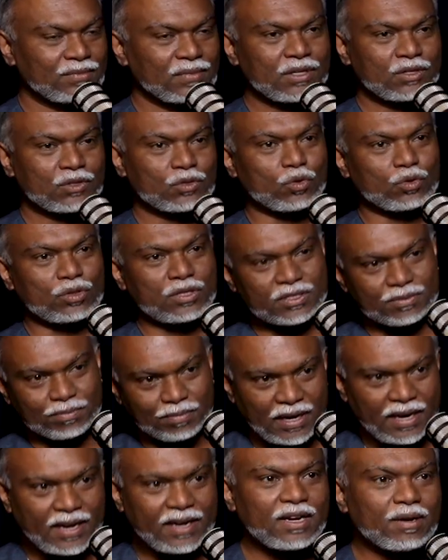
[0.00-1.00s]
So this
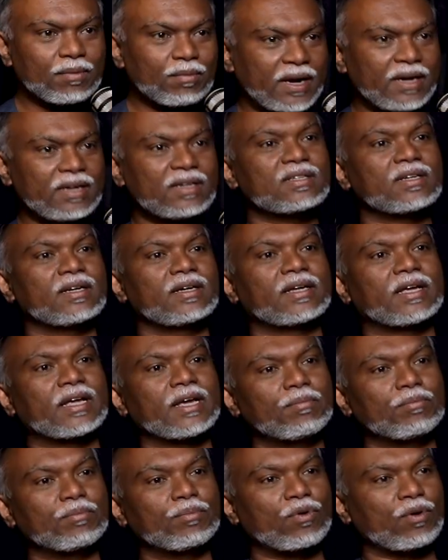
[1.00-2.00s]
millennium mindset
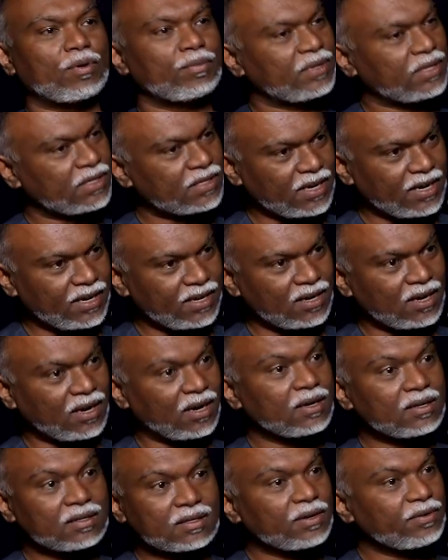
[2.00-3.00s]
came from this idea,
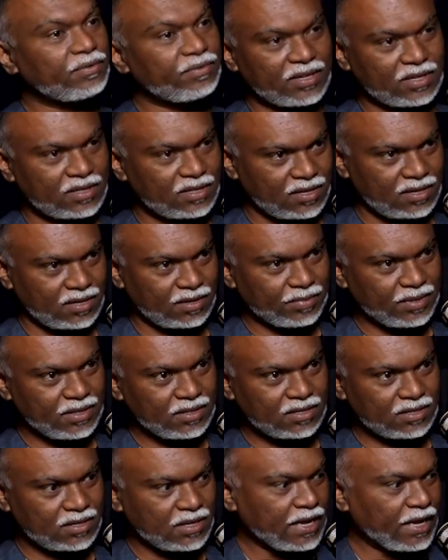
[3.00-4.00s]
Artha Vriddhi,
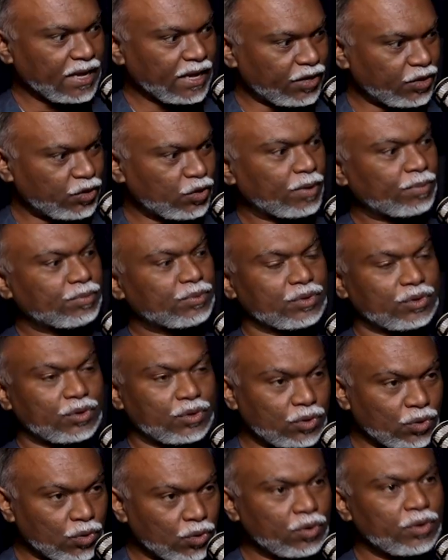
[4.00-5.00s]
means you have to
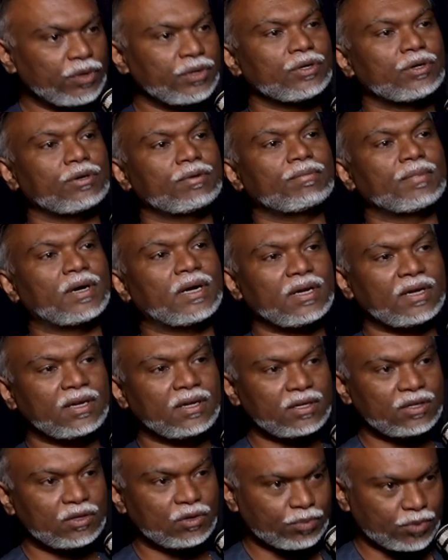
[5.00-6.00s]
grow your
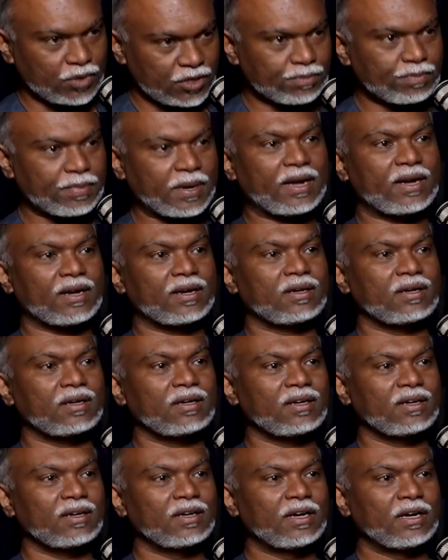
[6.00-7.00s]
money, your
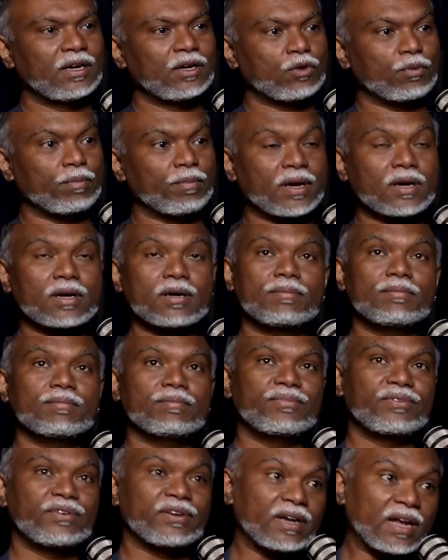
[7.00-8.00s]
prosperity to
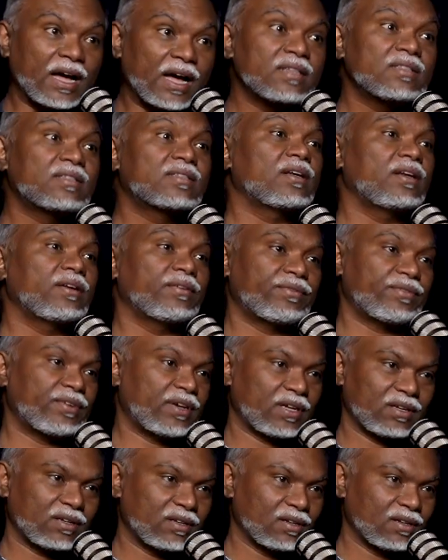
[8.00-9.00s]
become financially free.